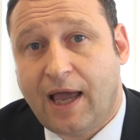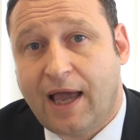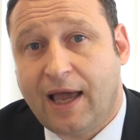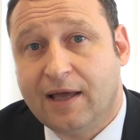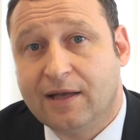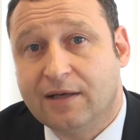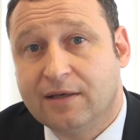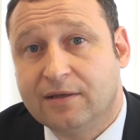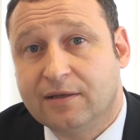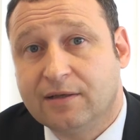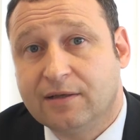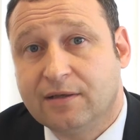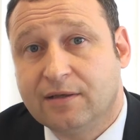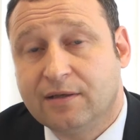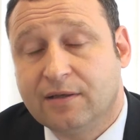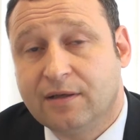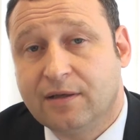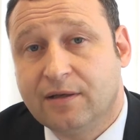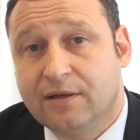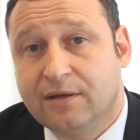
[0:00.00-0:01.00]
And
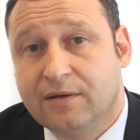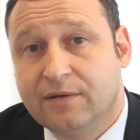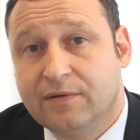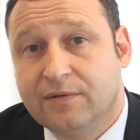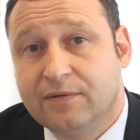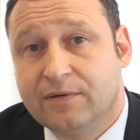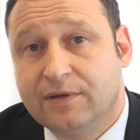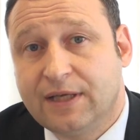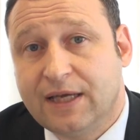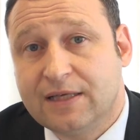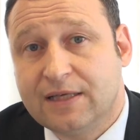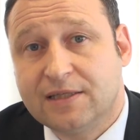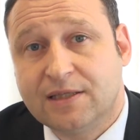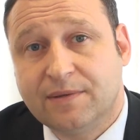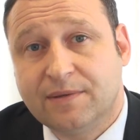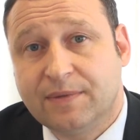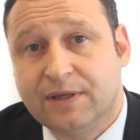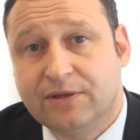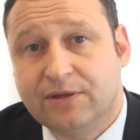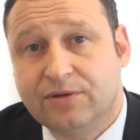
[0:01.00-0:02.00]

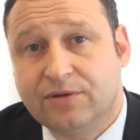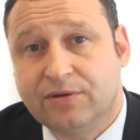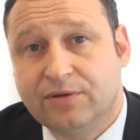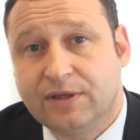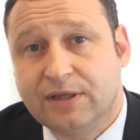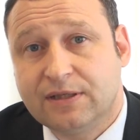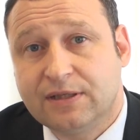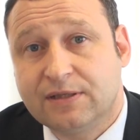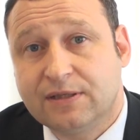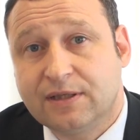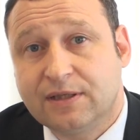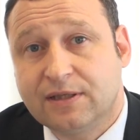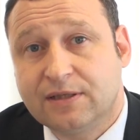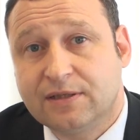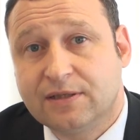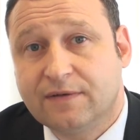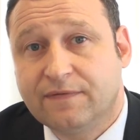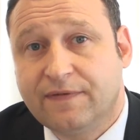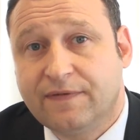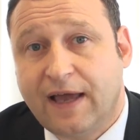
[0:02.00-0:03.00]
testament to this
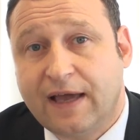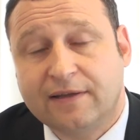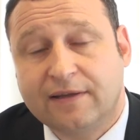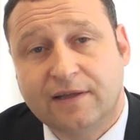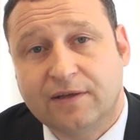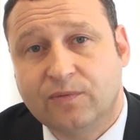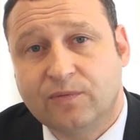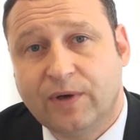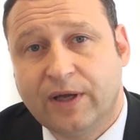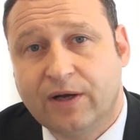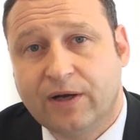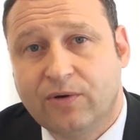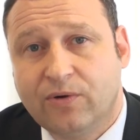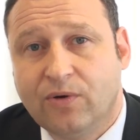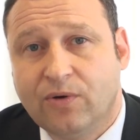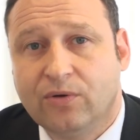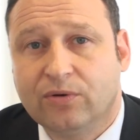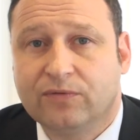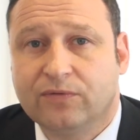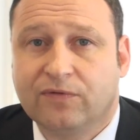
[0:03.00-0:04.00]
is the fact that we are
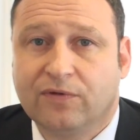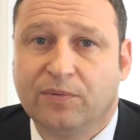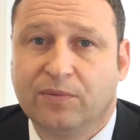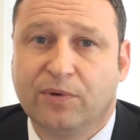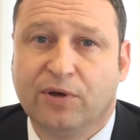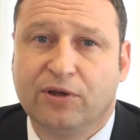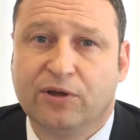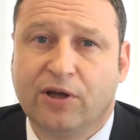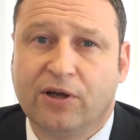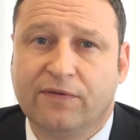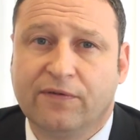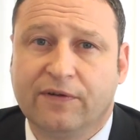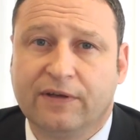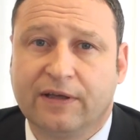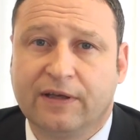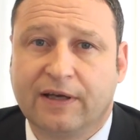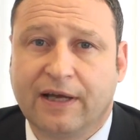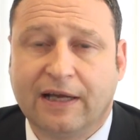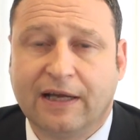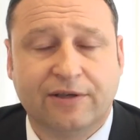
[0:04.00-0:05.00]
called from all over
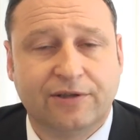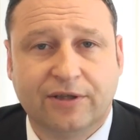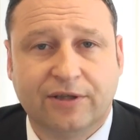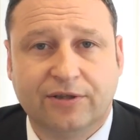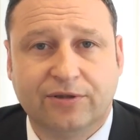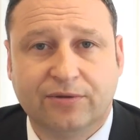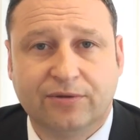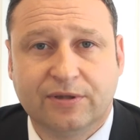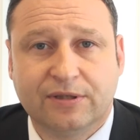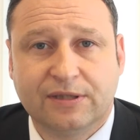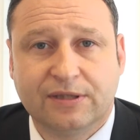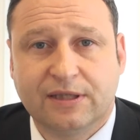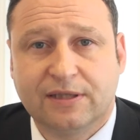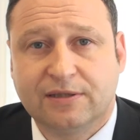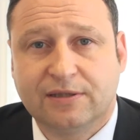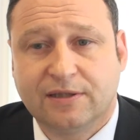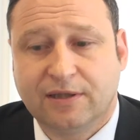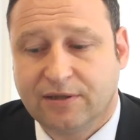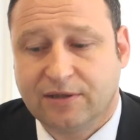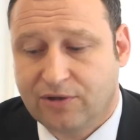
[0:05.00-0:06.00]
the country to
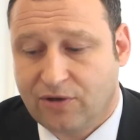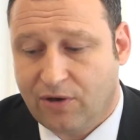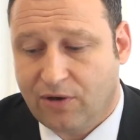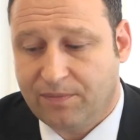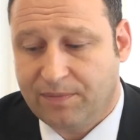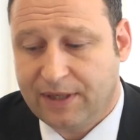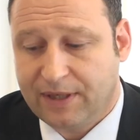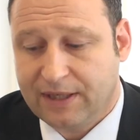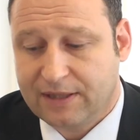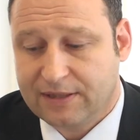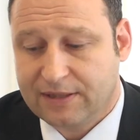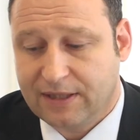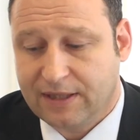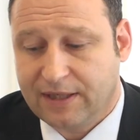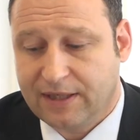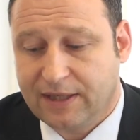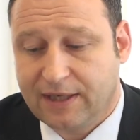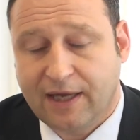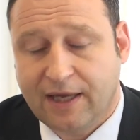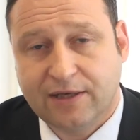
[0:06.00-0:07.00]
assist in complex
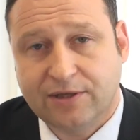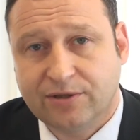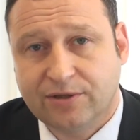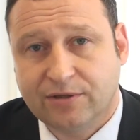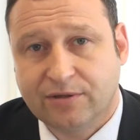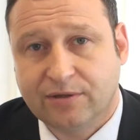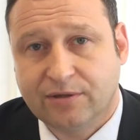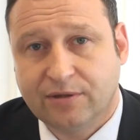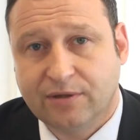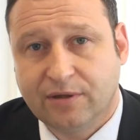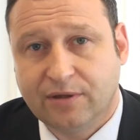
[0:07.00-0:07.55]
litigation.